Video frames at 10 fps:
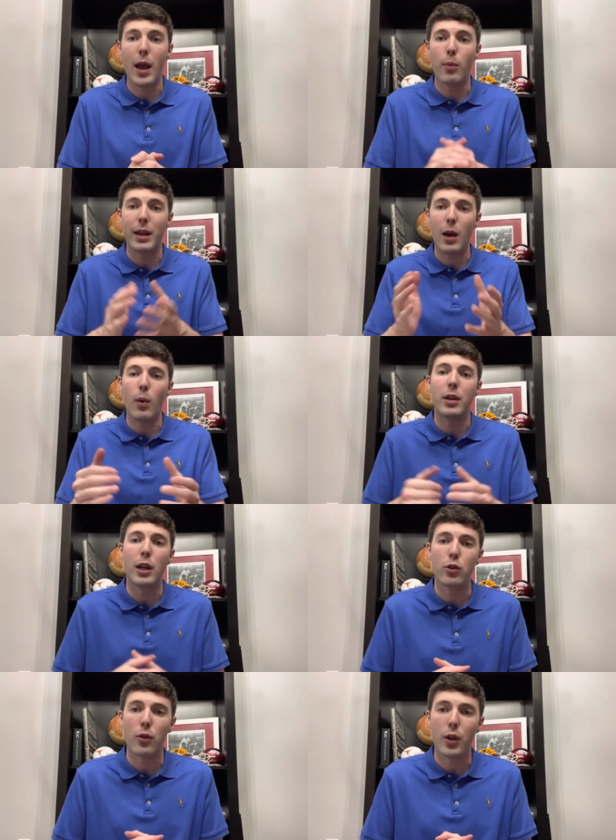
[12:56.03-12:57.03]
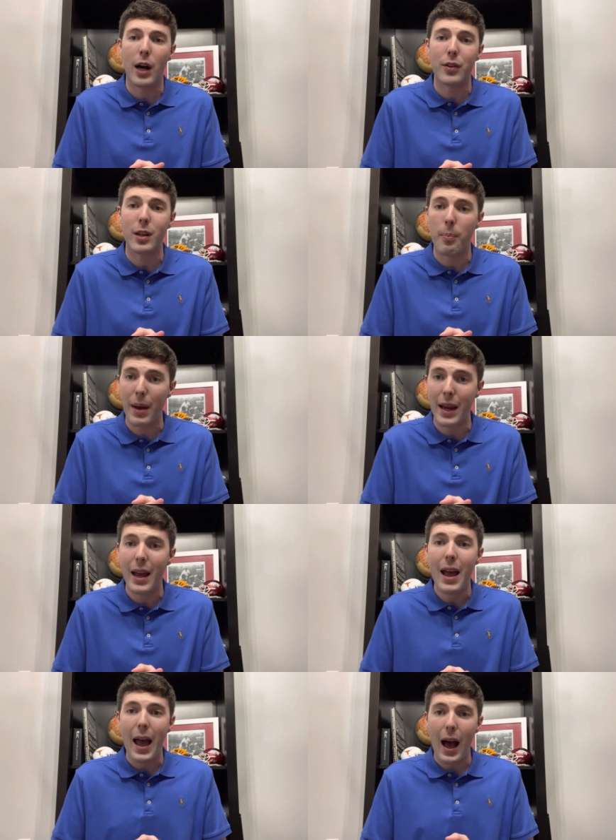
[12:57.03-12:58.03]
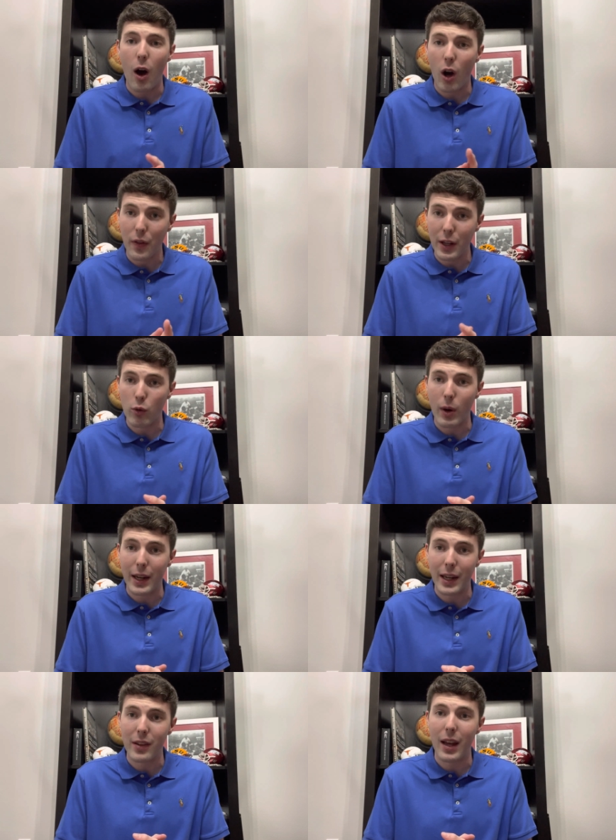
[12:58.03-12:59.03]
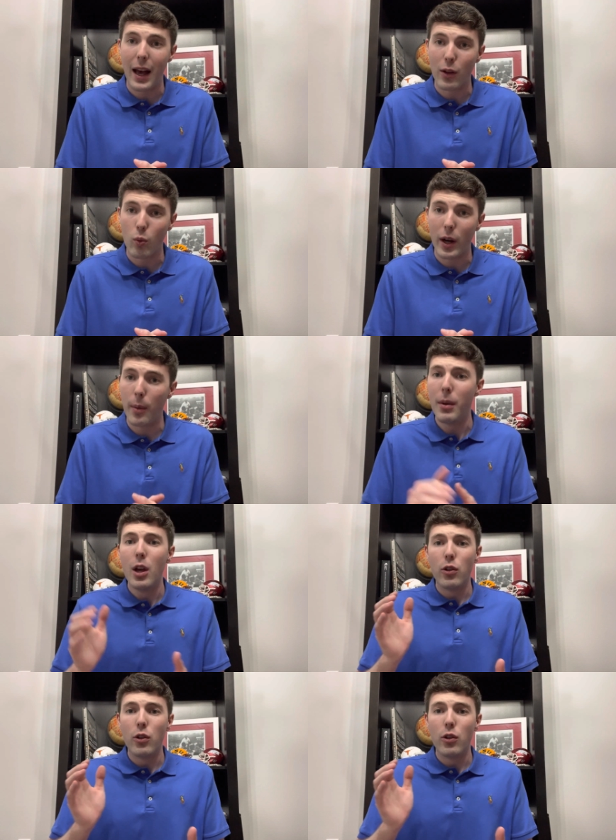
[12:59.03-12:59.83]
and we can't wait to get your thoughts and debate on these rankings as well.